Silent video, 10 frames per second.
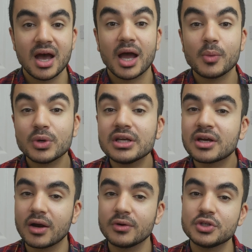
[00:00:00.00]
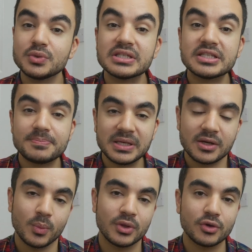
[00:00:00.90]
I would encourage you to
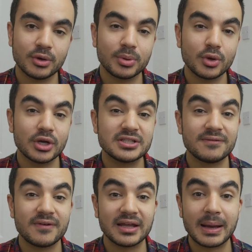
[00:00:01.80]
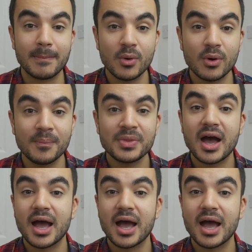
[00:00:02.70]
speak with your employer to find out more.